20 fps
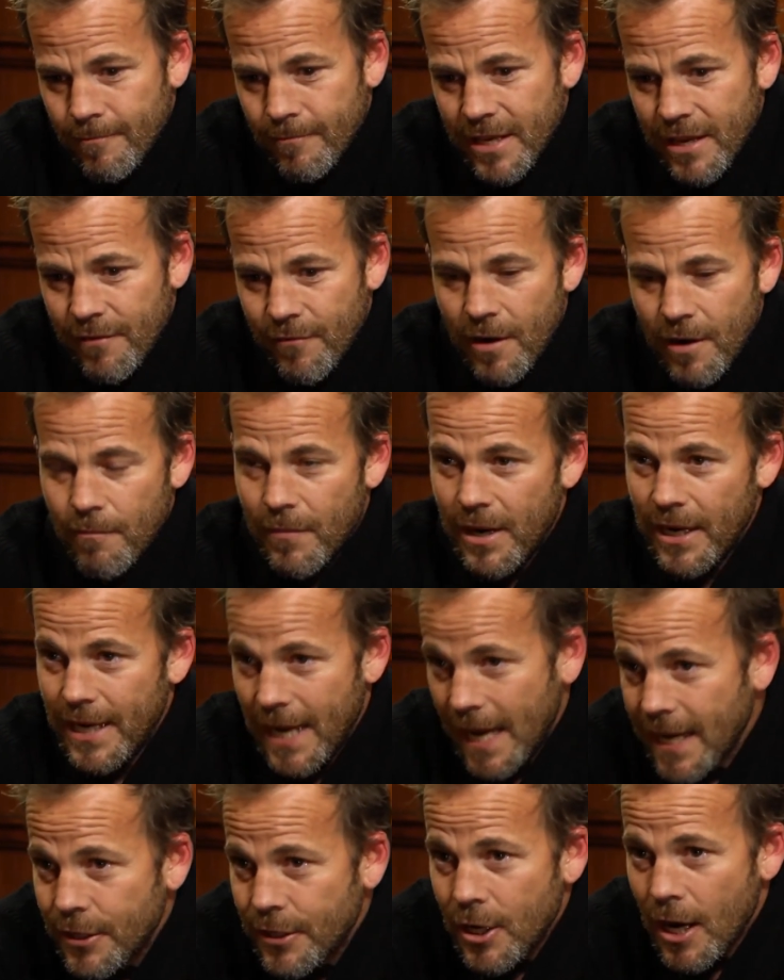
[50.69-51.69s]
give up my
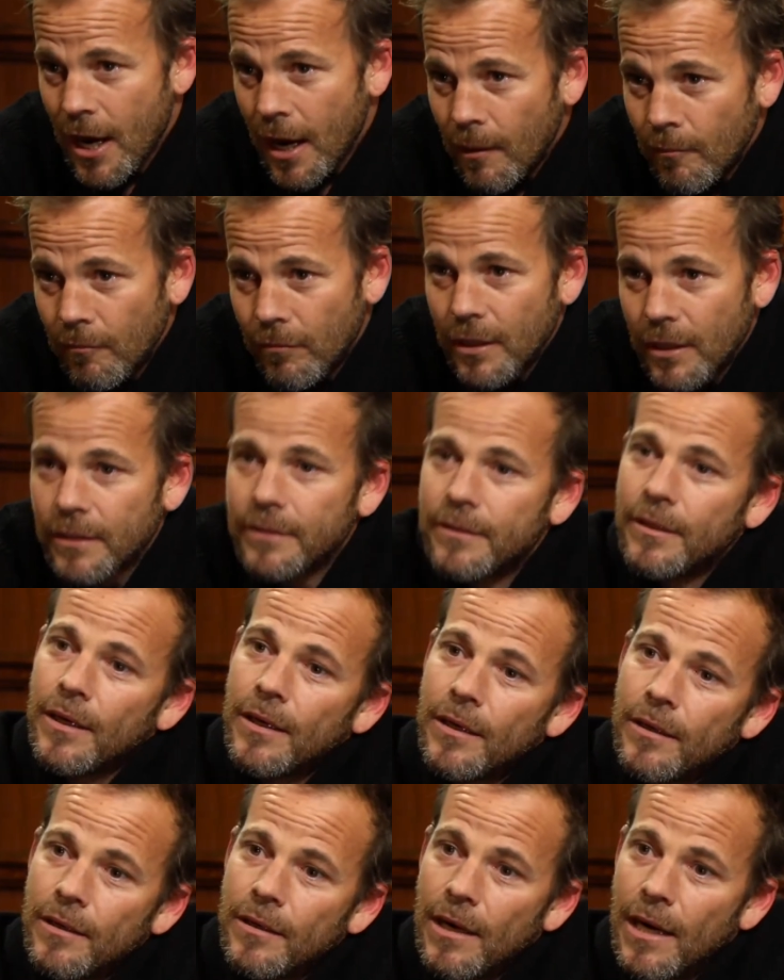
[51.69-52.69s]
day job, but
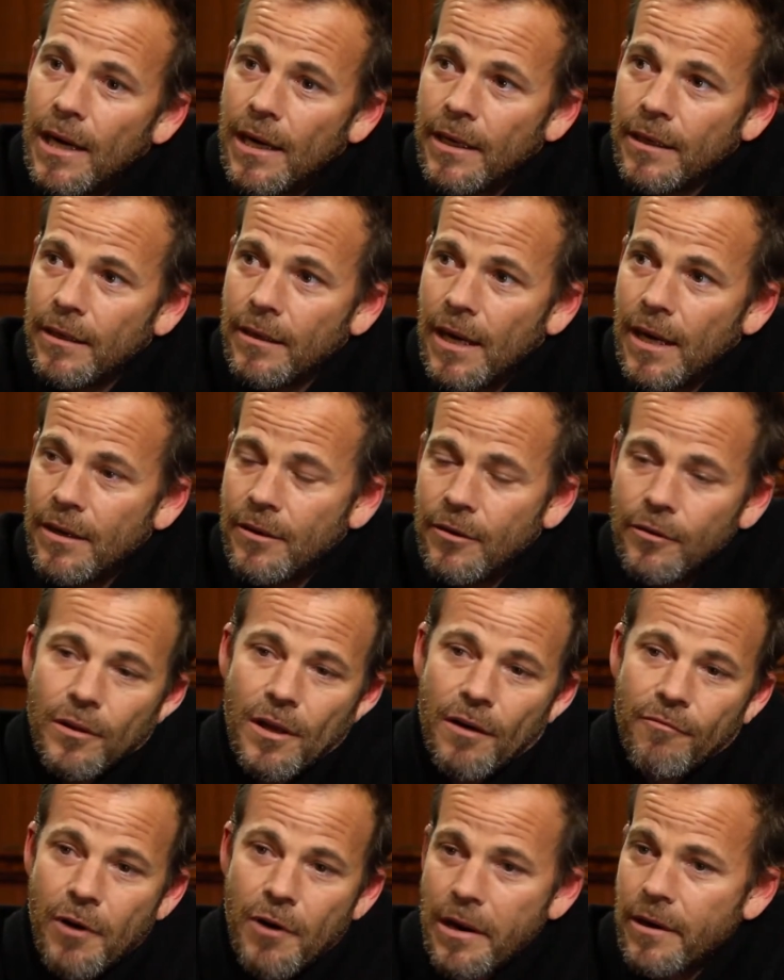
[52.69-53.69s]
I do
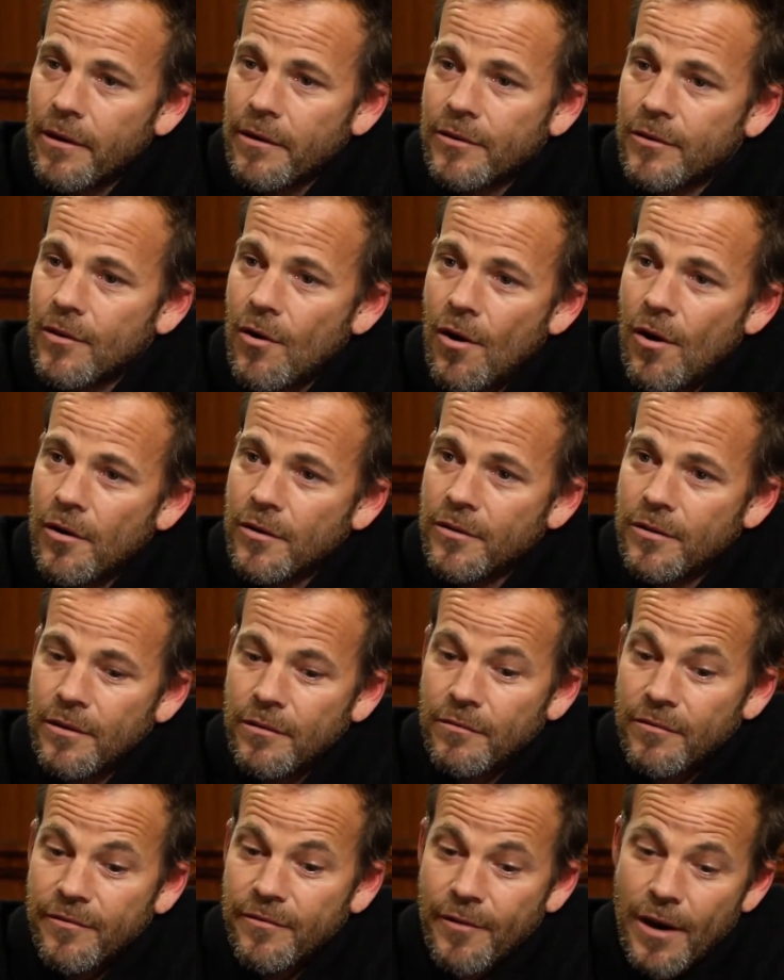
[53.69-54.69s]
love writing songs,
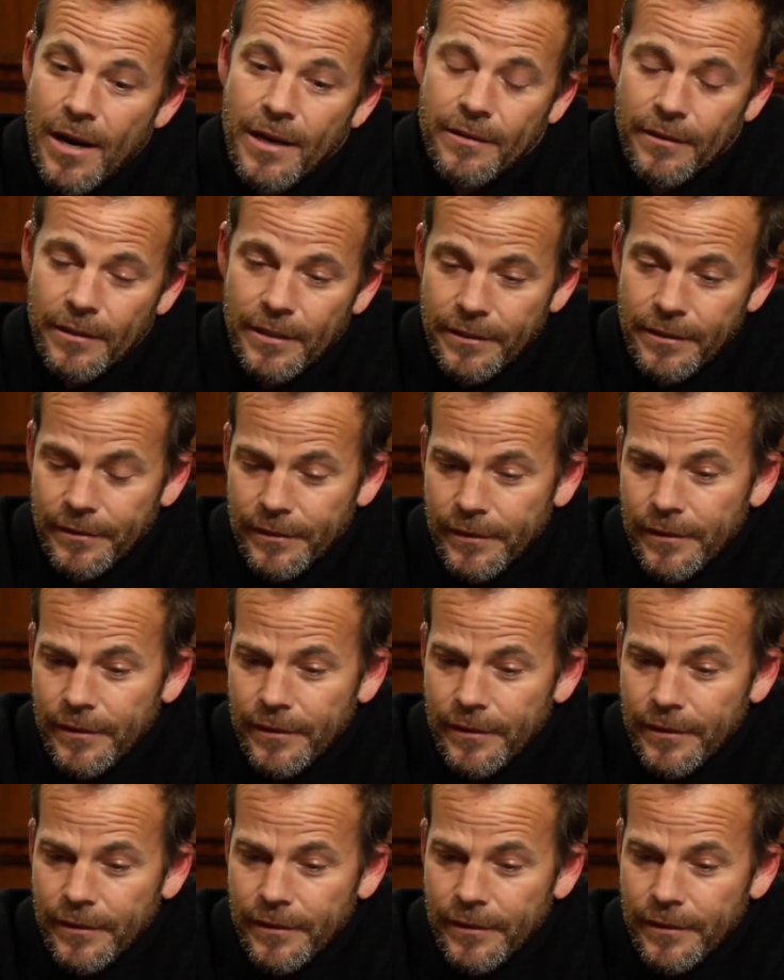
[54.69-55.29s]
and frankly,